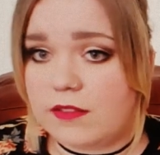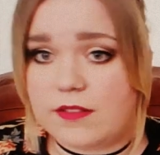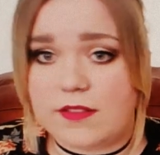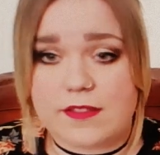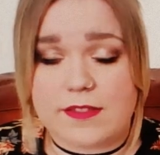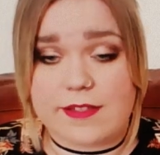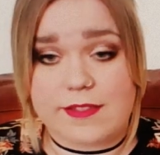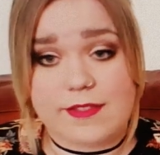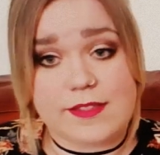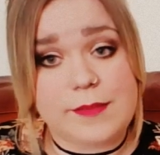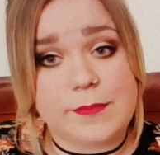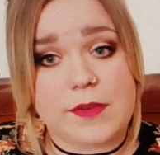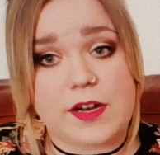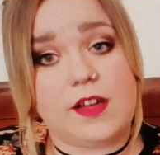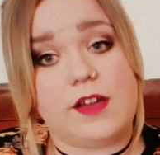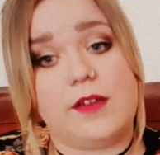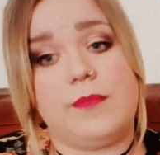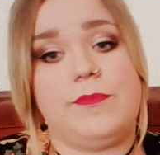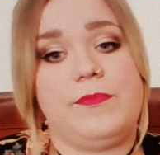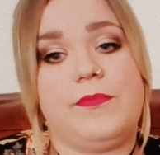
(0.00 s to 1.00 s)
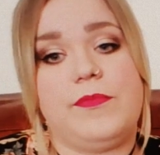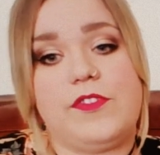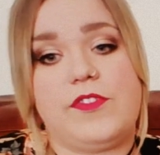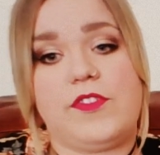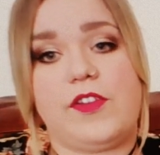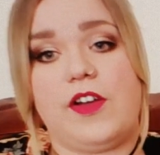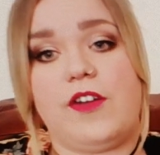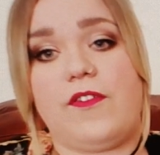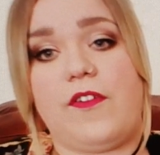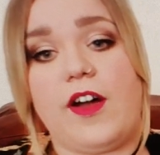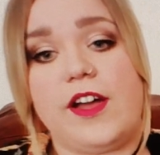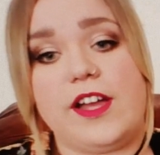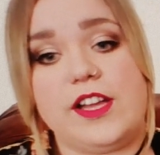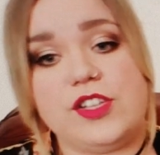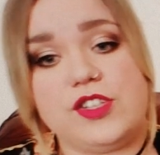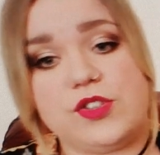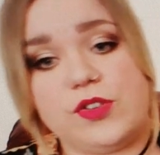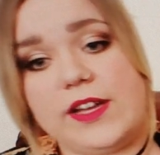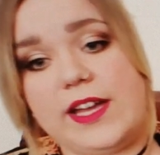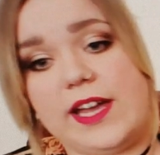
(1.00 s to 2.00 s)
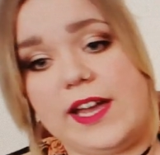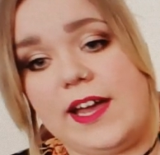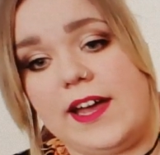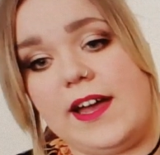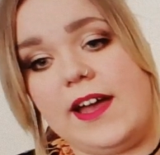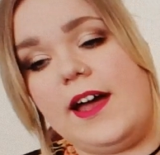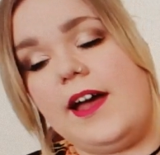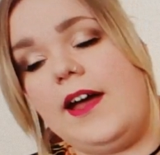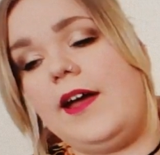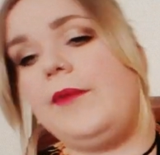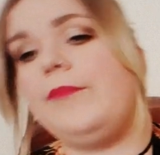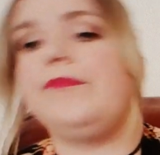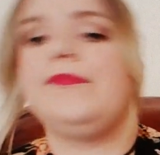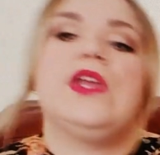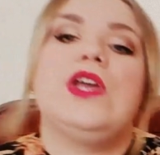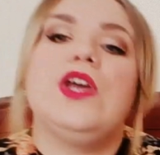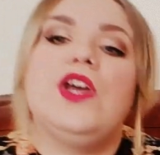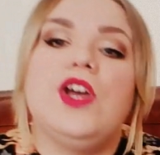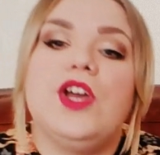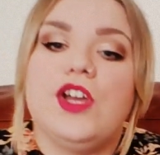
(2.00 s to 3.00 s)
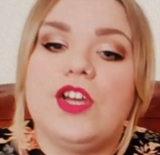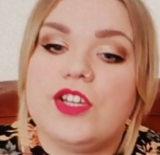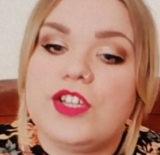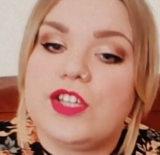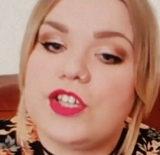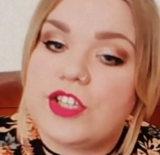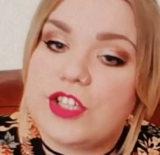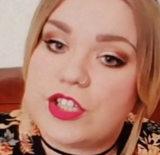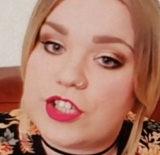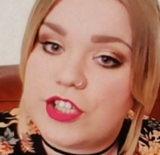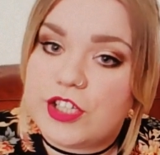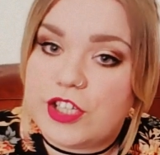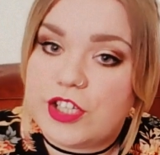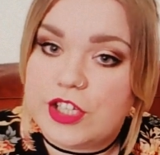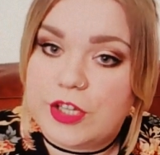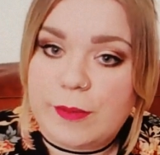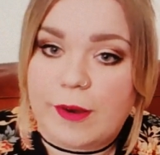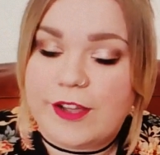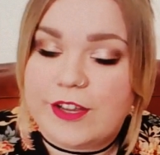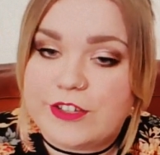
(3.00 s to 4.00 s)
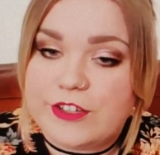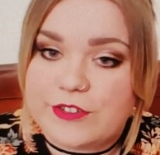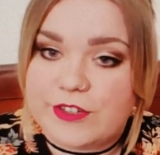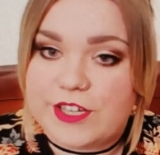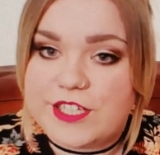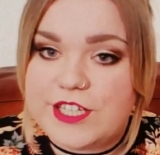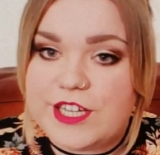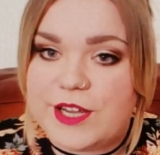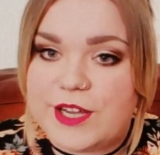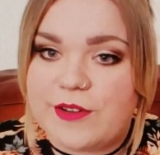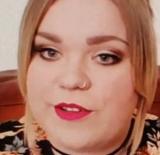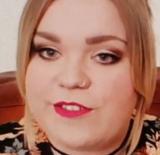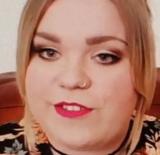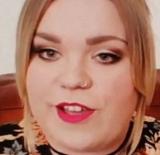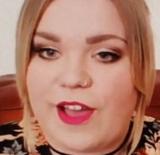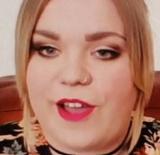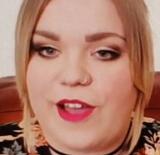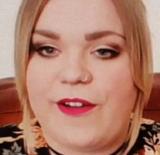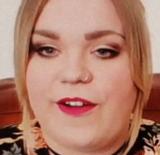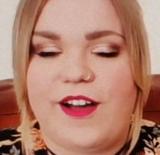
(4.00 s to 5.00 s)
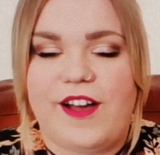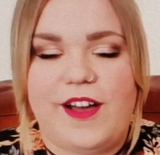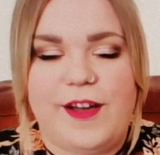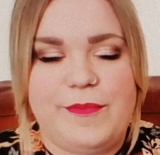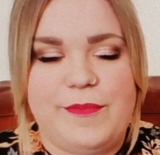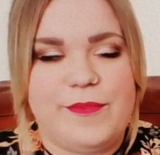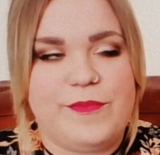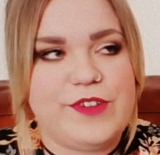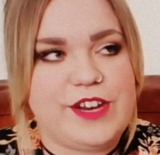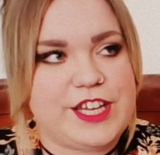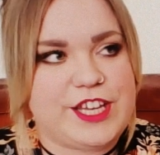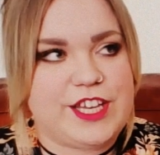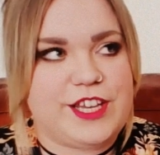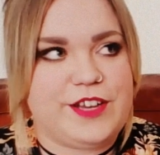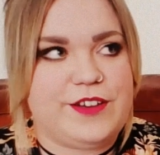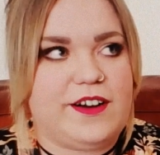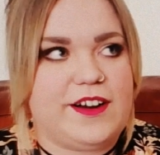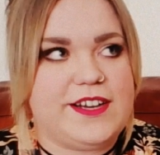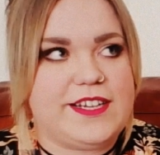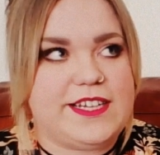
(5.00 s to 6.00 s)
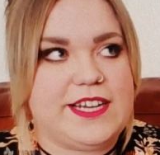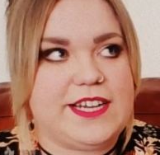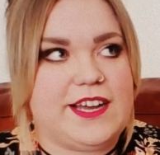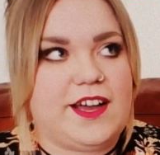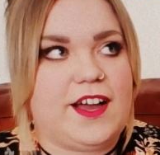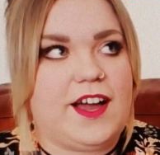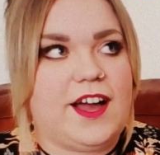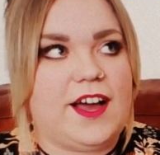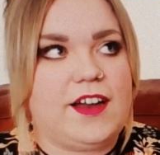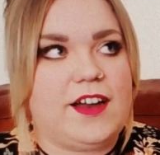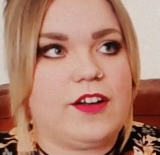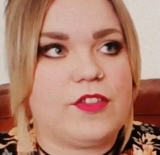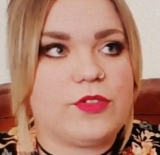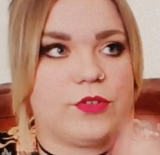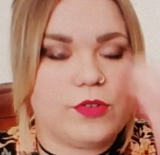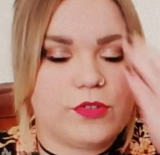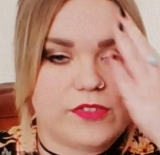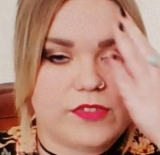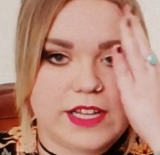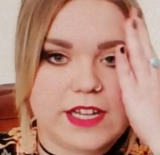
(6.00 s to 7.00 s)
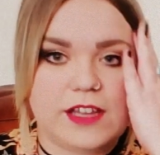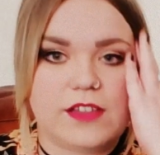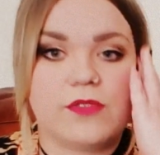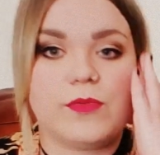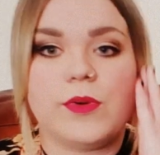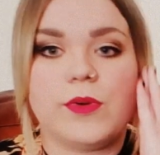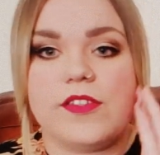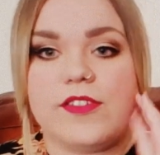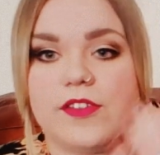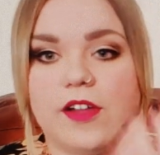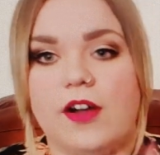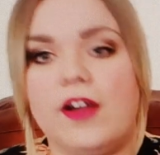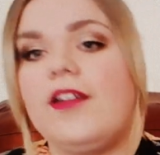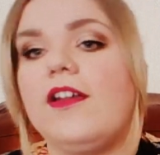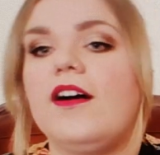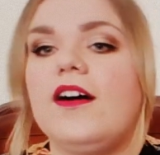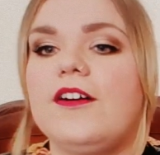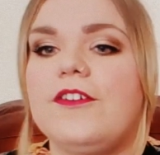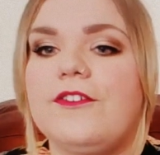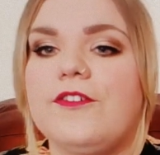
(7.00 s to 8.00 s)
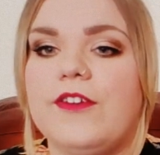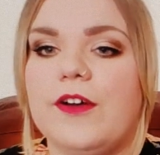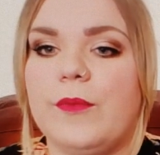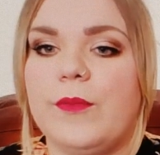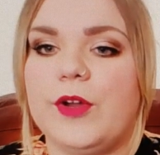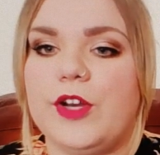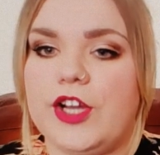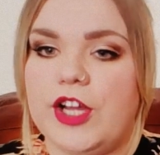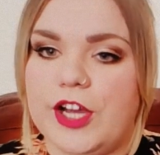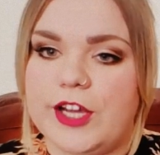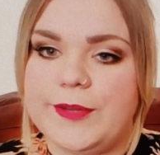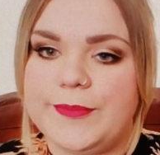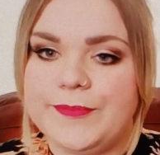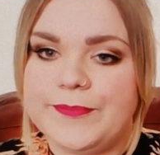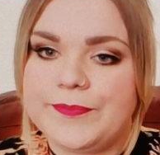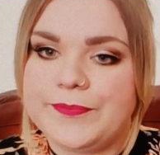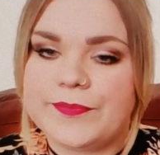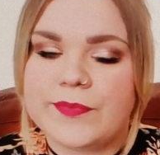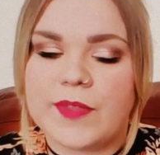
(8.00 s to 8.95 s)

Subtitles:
there's similar stuff, I enjoy it, you might enjoy it too. So really cute idea, and I thought, seeing as we're starting off and we're new,